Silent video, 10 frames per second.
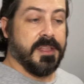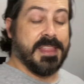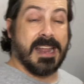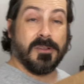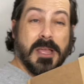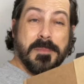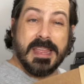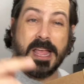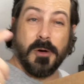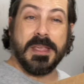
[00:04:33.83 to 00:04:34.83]
That'll
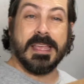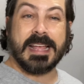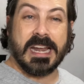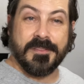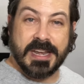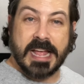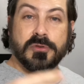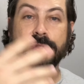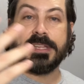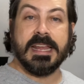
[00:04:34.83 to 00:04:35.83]
help me get kind of a
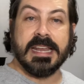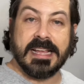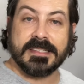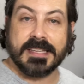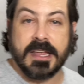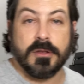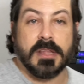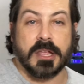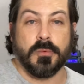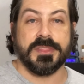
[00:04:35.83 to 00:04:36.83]
natural day-night cycle
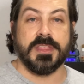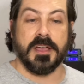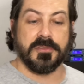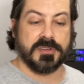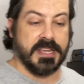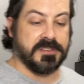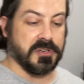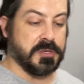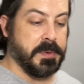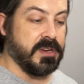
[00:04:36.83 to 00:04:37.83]
like what the other snakes are
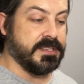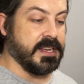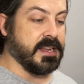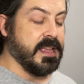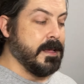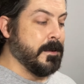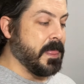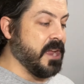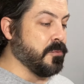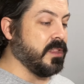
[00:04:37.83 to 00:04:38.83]
experiencing.
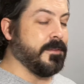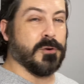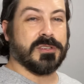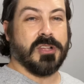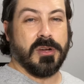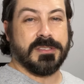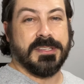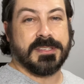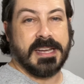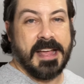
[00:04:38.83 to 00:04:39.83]
And really, for as long as
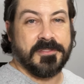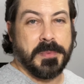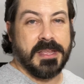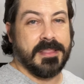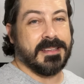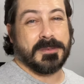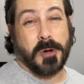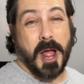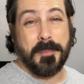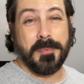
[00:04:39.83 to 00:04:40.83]
he's going to have to be in this,
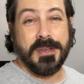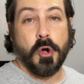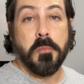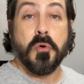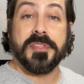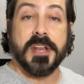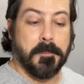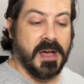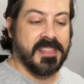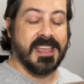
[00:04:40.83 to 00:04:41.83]
probably no more than a
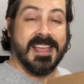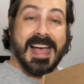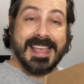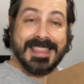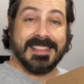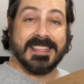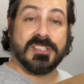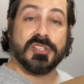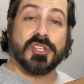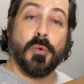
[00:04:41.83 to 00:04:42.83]
month, I think this
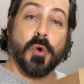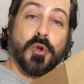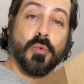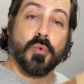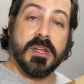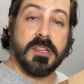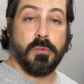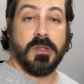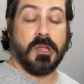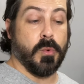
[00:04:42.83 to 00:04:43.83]
is going to work really,
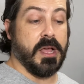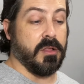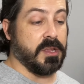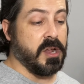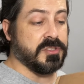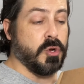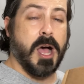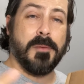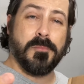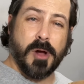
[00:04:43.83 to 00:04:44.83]
really well. And also
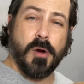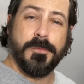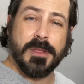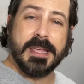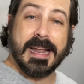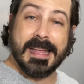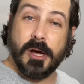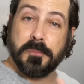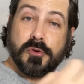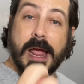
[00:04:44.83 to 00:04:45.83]
hopefully kind of
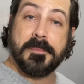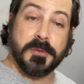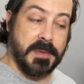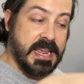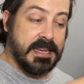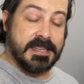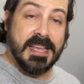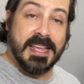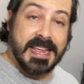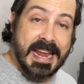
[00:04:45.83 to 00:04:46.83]
help trap some heat
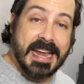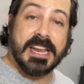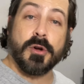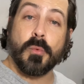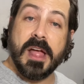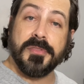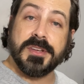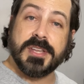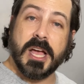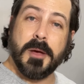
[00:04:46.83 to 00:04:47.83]
in and around
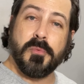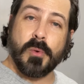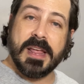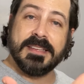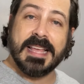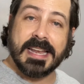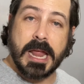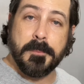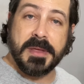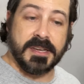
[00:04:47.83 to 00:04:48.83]
the tub, raise that
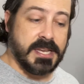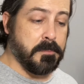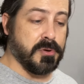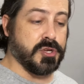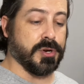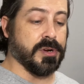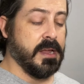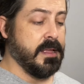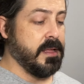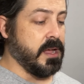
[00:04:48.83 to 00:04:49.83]
ambient temperature,
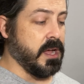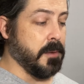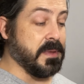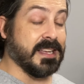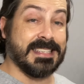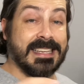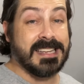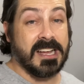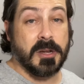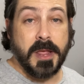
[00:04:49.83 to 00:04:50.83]
because he's
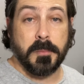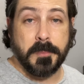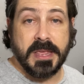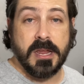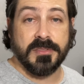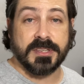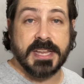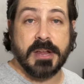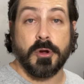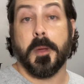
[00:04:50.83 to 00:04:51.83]
not going to be able to be here in the
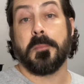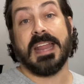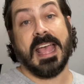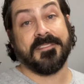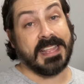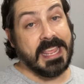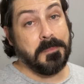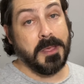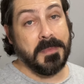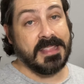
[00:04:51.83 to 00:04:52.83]
snake room. I'm going to have to
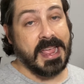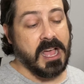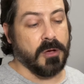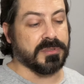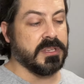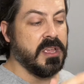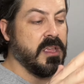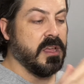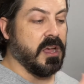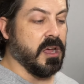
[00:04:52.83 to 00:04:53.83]
keep him in the house.
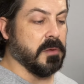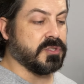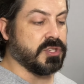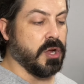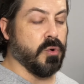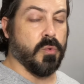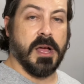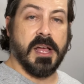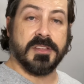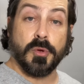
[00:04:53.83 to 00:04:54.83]

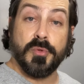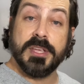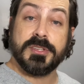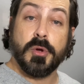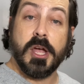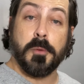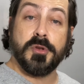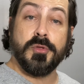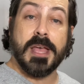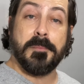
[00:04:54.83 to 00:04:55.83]
So this will help
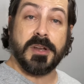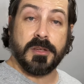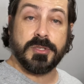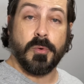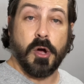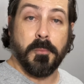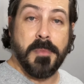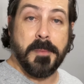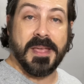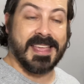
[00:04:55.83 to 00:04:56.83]
do that, but also help
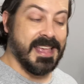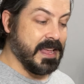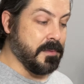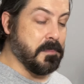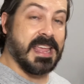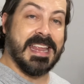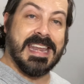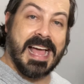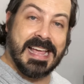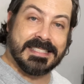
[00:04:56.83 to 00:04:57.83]
mimic make it
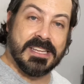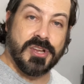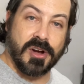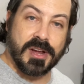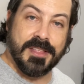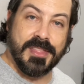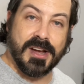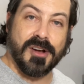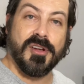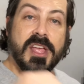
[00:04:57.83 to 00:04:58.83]
nice and dark in
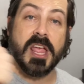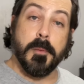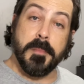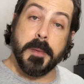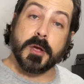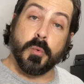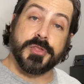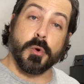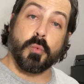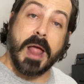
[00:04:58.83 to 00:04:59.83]
there and mimic what
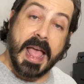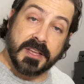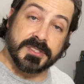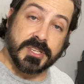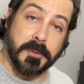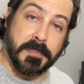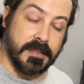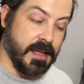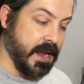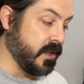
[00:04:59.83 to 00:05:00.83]
the rack is gonna be
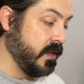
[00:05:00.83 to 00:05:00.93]
like.